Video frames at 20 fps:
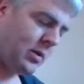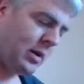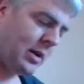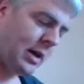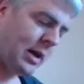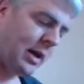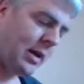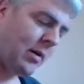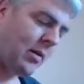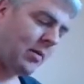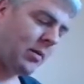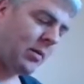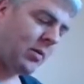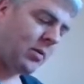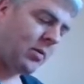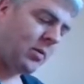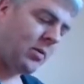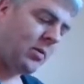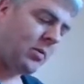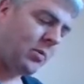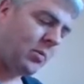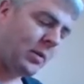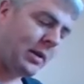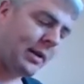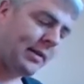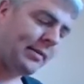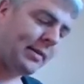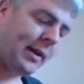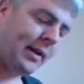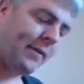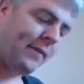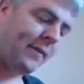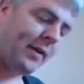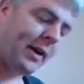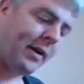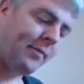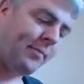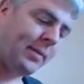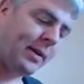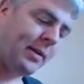How long will it take
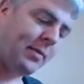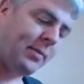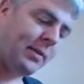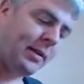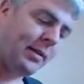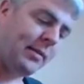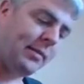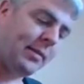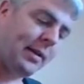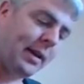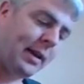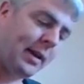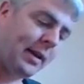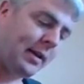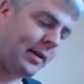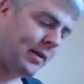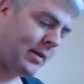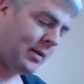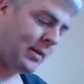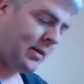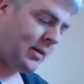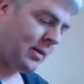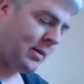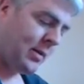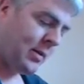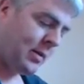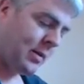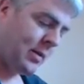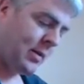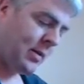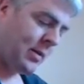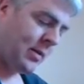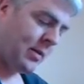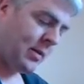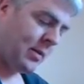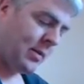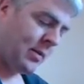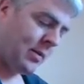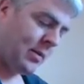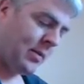5 men? Will it take
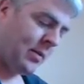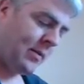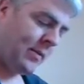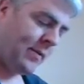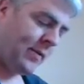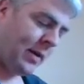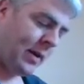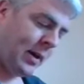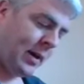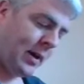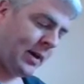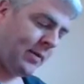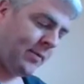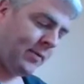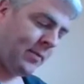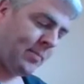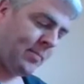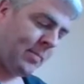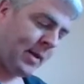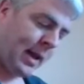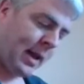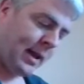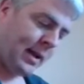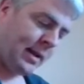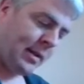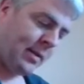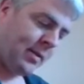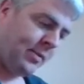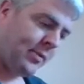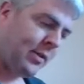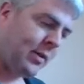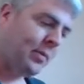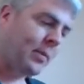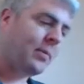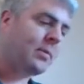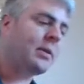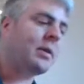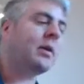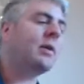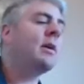5 men? So we
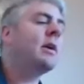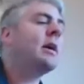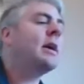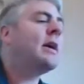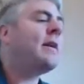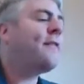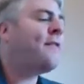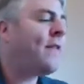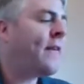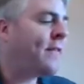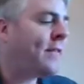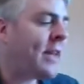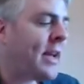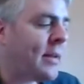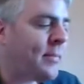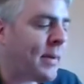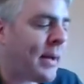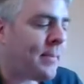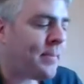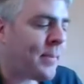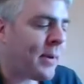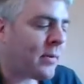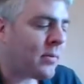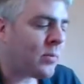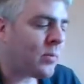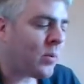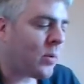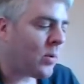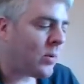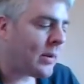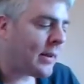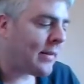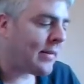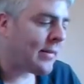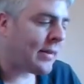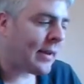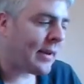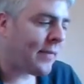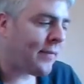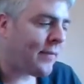want to know if 15 men build a wall in
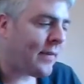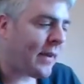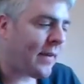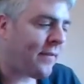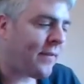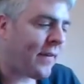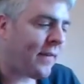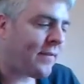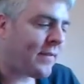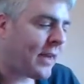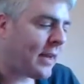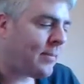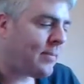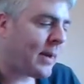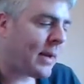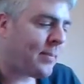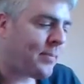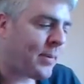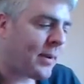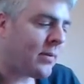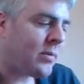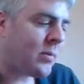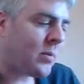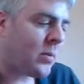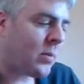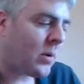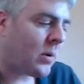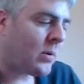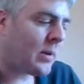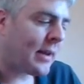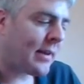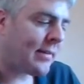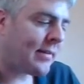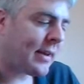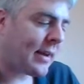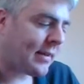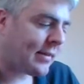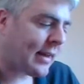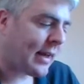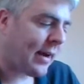if 15 men build a wall in
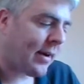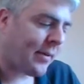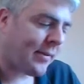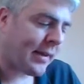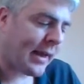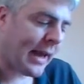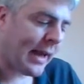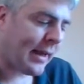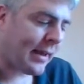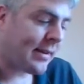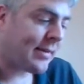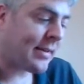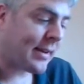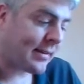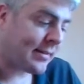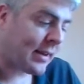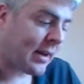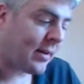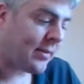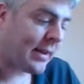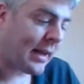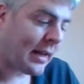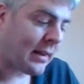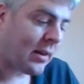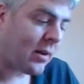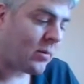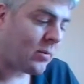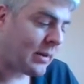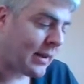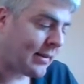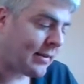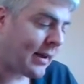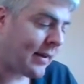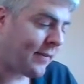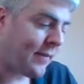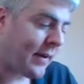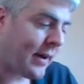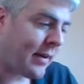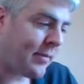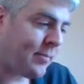6 hours. In 6 hours, how long will it
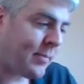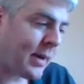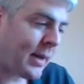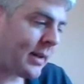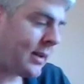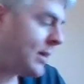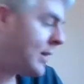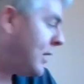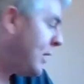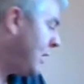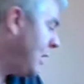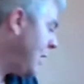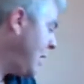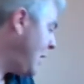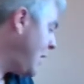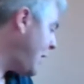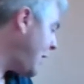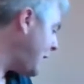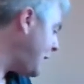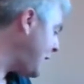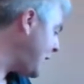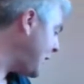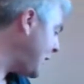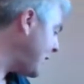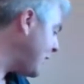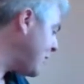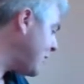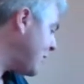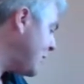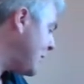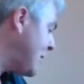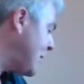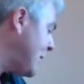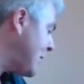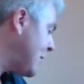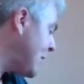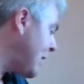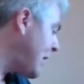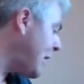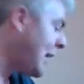take 5 men? And the answer
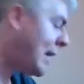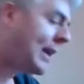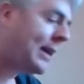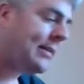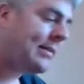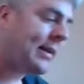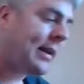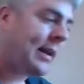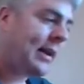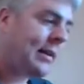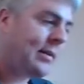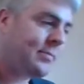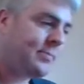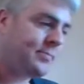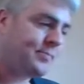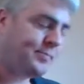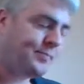is 18.